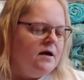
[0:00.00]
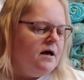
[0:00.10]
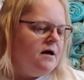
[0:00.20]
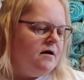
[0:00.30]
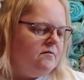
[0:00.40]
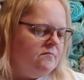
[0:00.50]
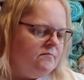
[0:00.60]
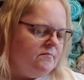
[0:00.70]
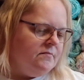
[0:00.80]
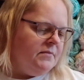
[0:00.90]
And
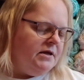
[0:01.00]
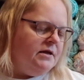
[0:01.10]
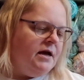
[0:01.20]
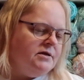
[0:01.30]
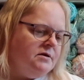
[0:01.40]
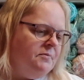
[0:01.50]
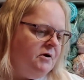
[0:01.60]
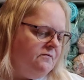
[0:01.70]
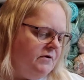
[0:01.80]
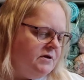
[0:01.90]
that's a
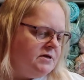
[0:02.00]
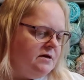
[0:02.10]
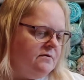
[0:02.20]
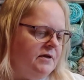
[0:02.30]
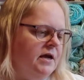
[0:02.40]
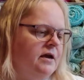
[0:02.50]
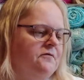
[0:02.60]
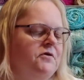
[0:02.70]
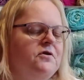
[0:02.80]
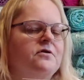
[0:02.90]
perfect thing
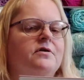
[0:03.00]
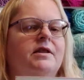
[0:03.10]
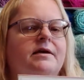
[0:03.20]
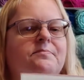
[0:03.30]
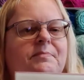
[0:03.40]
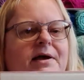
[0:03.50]
if you're like